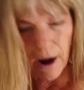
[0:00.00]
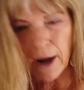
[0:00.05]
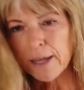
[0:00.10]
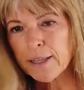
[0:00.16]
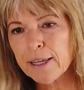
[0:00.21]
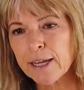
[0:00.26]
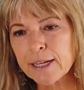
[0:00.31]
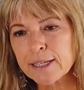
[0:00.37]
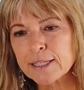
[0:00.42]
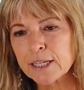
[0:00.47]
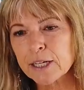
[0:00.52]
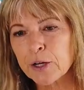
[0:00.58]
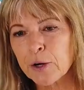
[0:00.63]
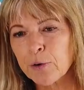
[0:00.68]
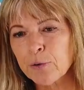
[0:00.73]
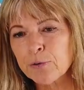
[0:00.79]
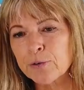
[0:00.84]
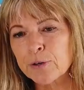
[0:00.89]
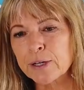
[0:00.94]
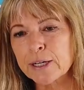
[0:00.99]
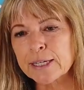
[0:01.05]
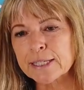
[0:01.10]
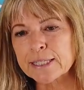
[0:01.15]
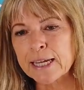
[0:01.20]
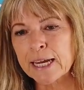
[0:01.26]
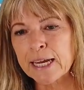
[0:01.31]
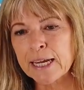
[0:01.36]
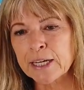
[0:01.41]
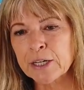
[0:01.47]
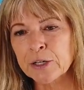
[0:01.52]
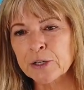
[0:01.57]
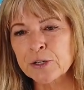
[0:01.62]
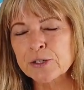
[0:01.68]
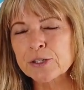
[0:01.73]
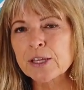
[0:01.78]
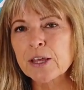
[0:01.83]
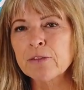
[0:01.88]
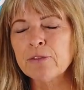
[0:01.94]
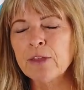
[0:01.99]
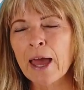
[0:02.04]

I like to go for containers